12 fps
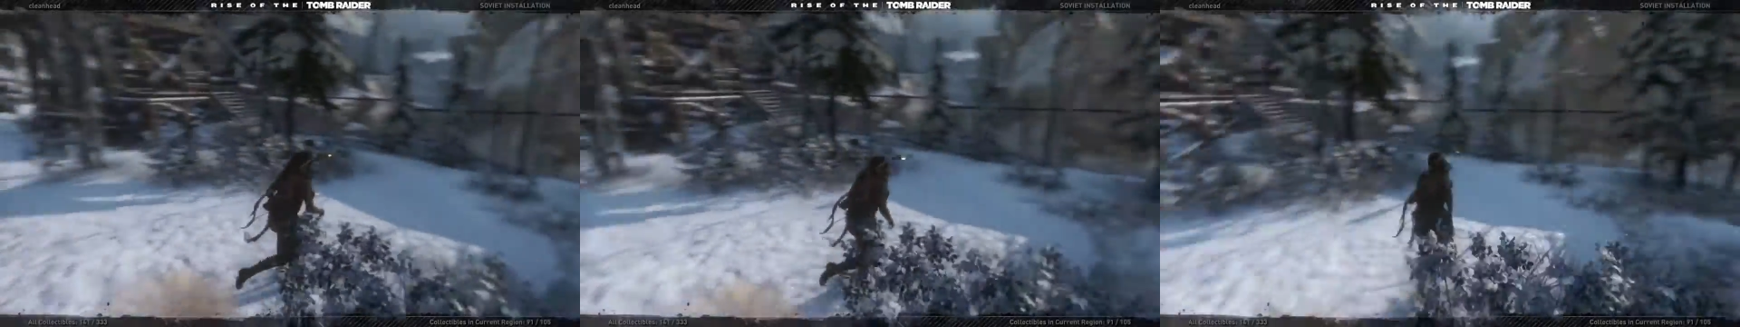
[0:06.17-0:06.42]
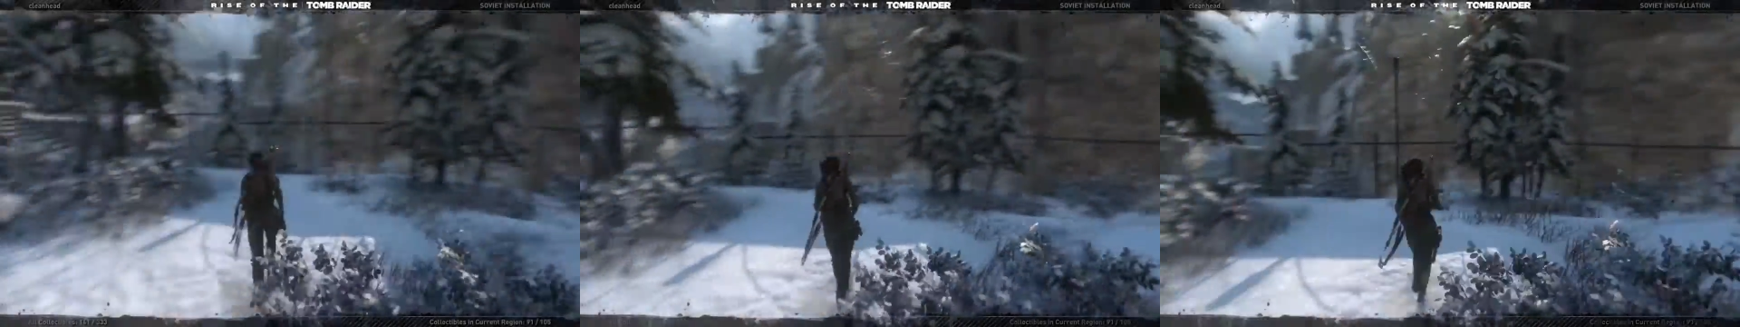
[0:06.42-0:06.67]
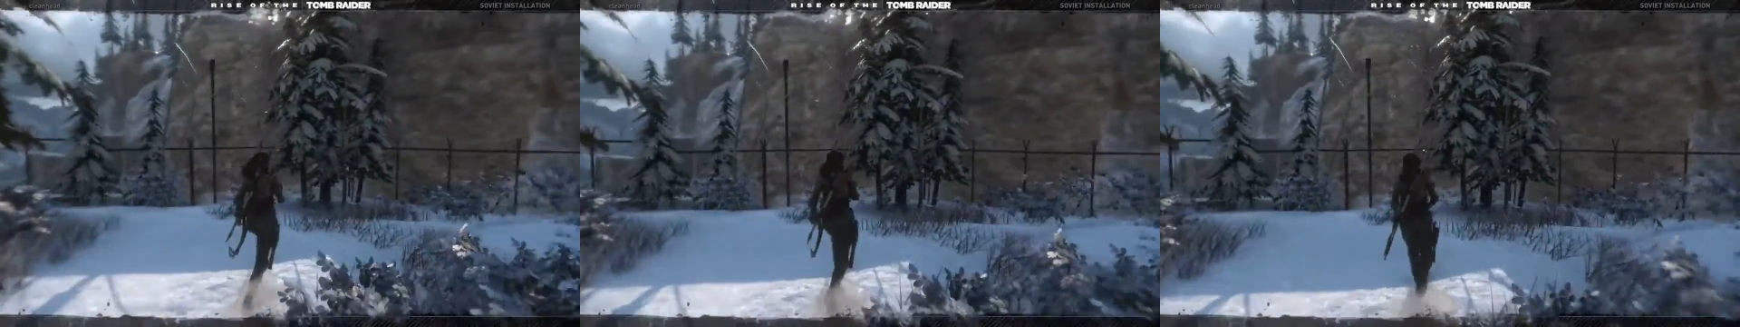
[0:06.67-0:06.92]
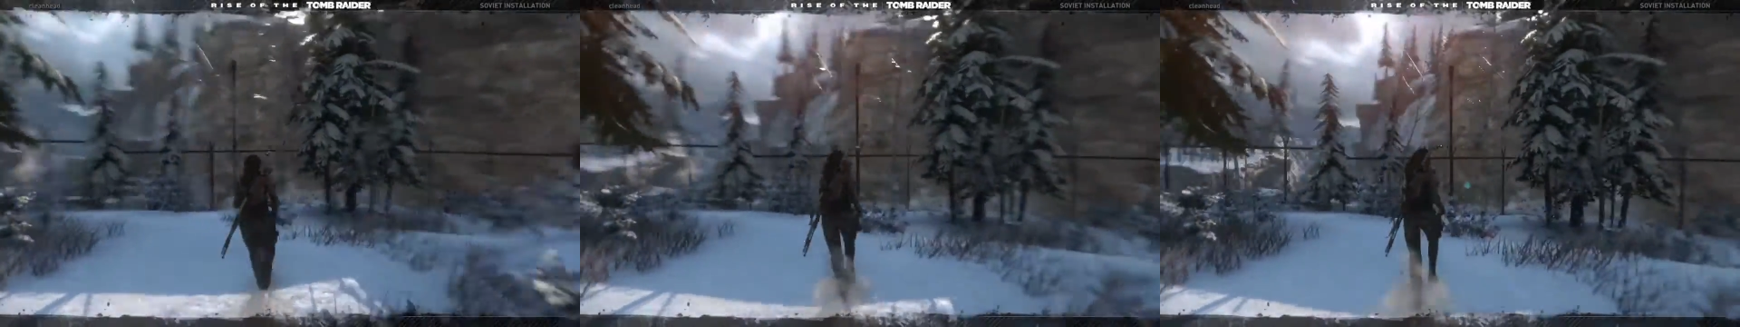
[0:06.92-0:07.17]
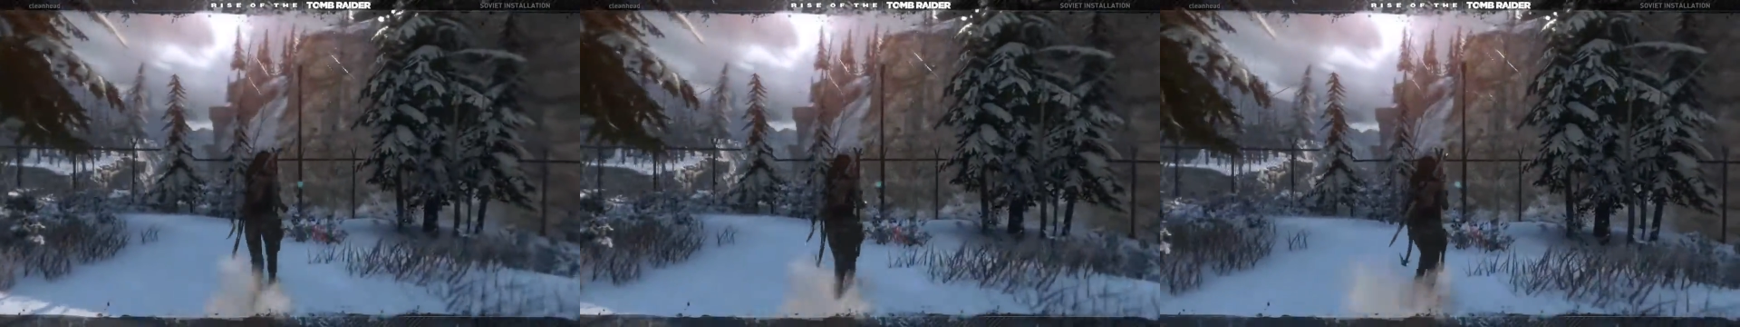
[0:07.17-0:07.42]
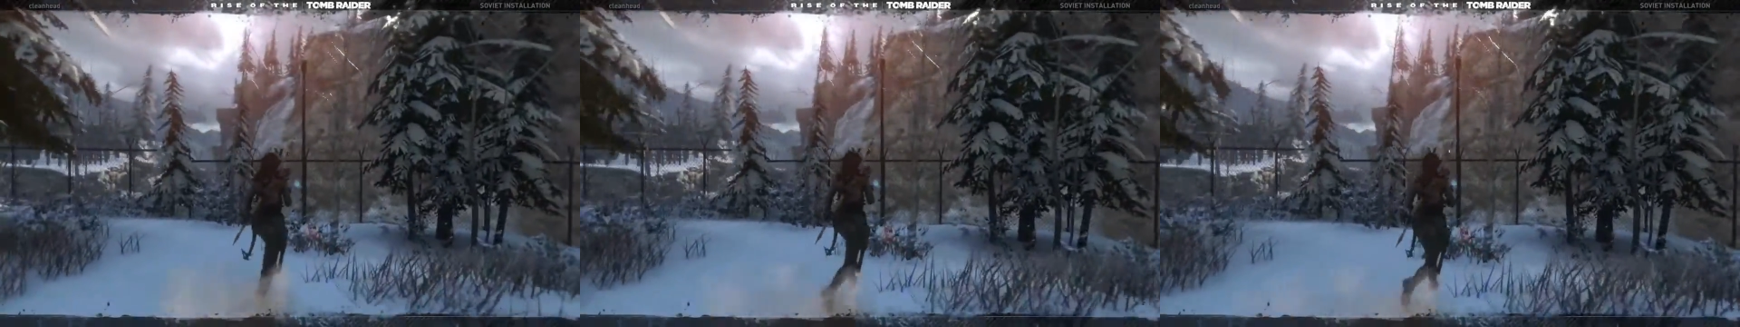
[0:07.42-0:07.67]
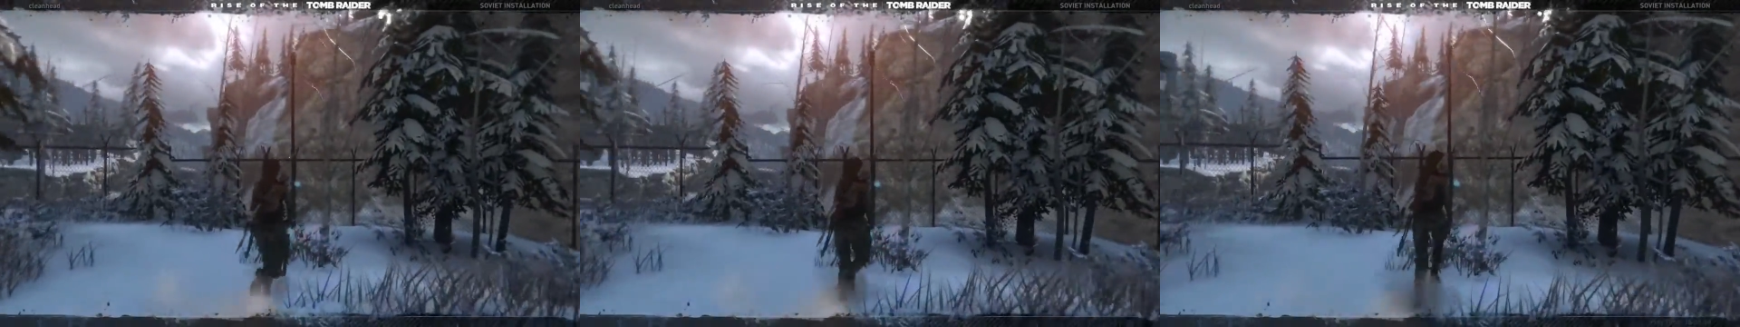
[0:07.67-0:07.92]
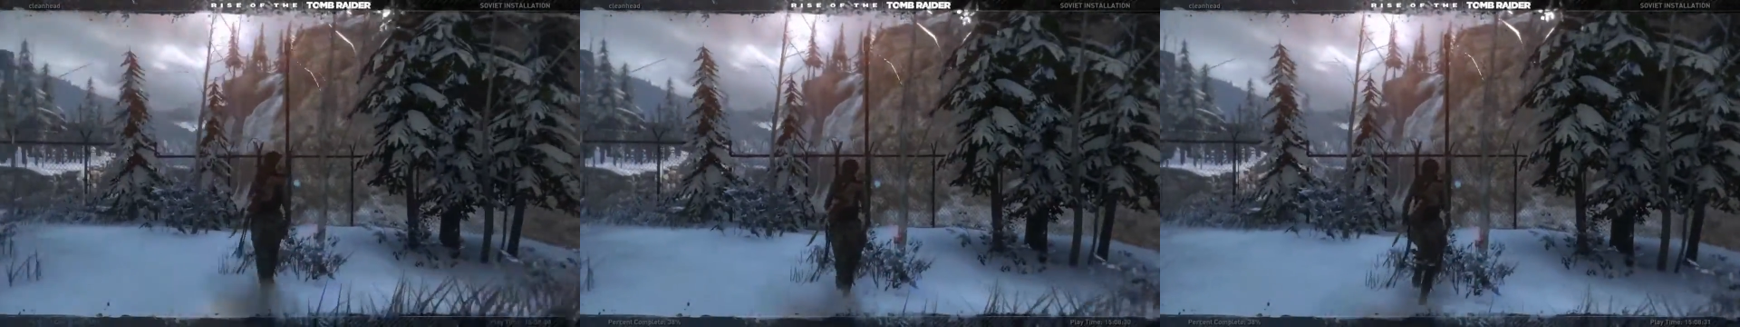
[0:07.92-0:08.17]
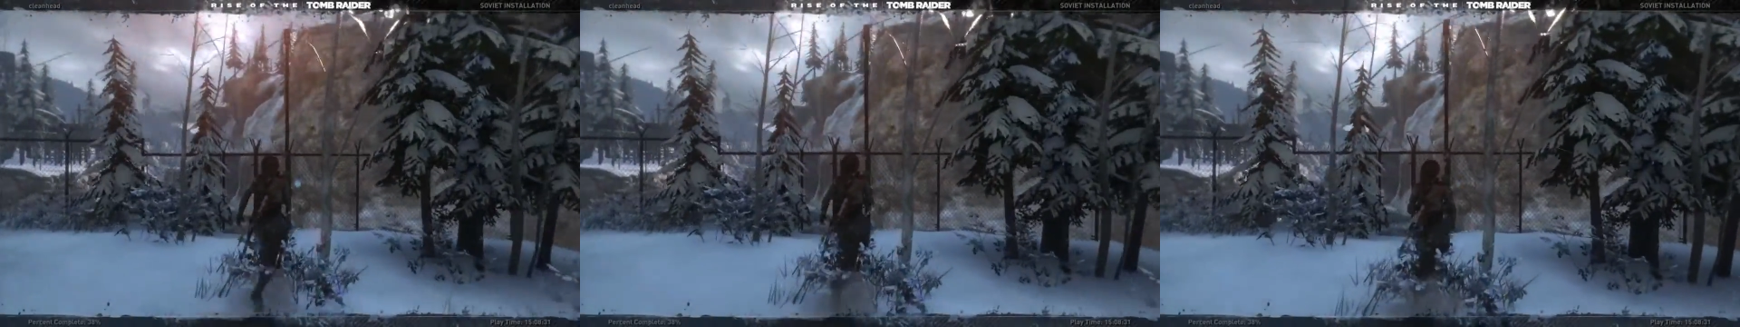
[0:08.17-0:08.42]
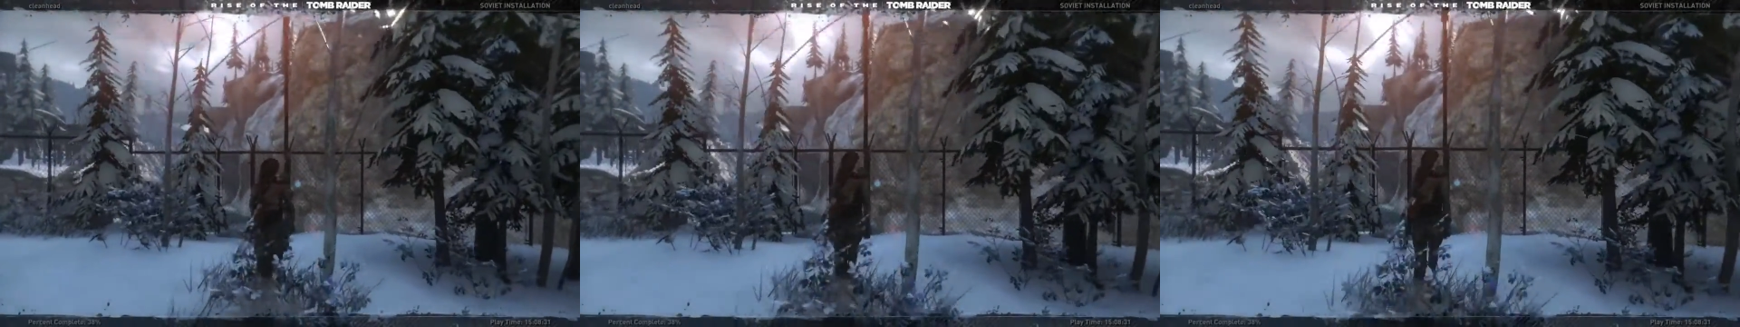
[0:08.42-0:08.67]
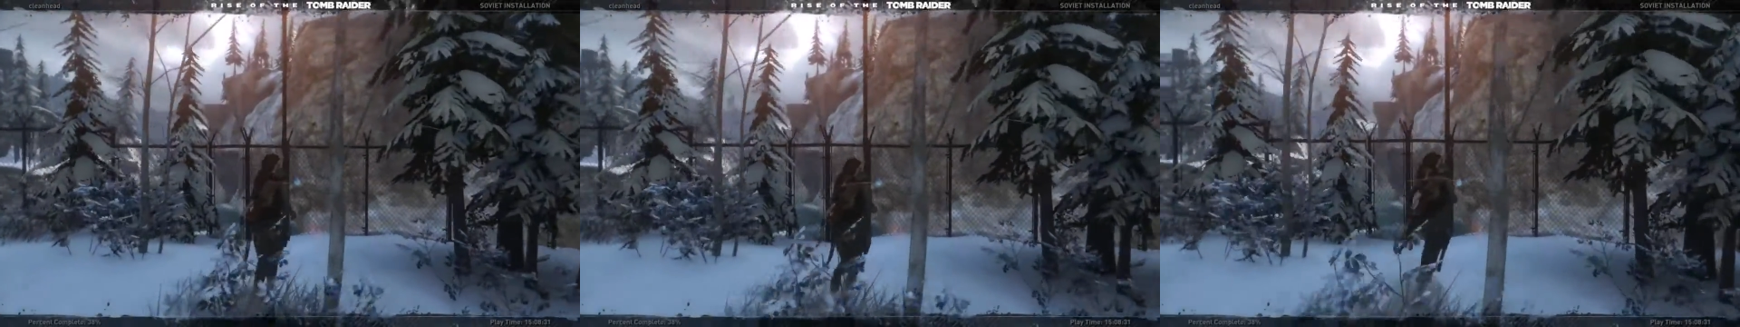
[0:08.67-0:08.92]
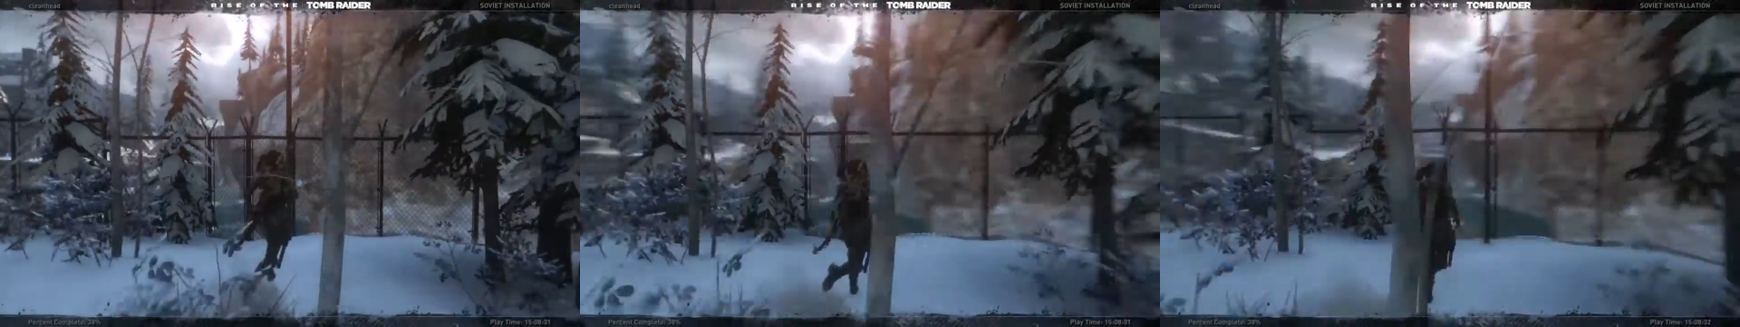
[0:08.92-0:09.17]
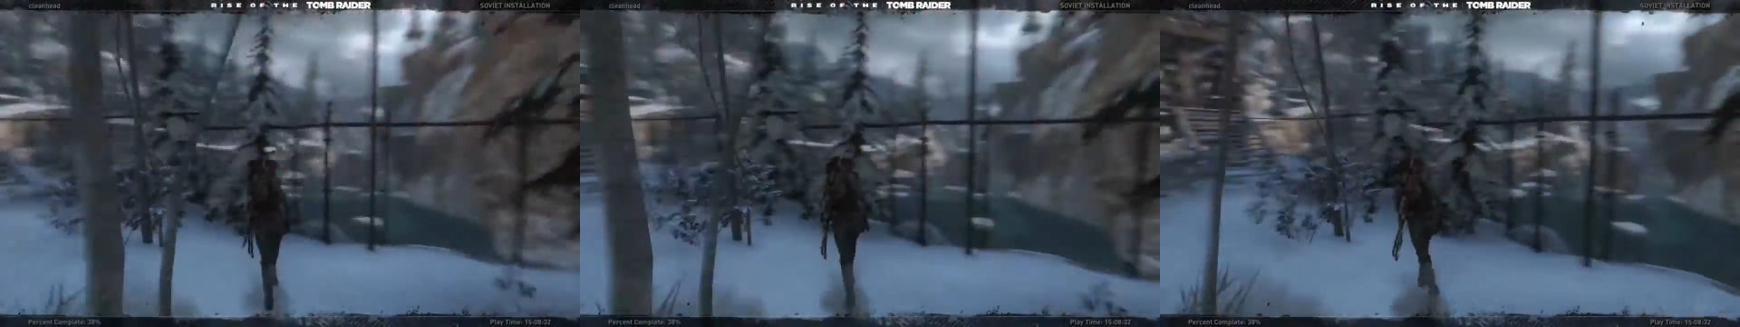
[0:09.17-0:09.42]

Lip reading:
[unreadable: no face in view]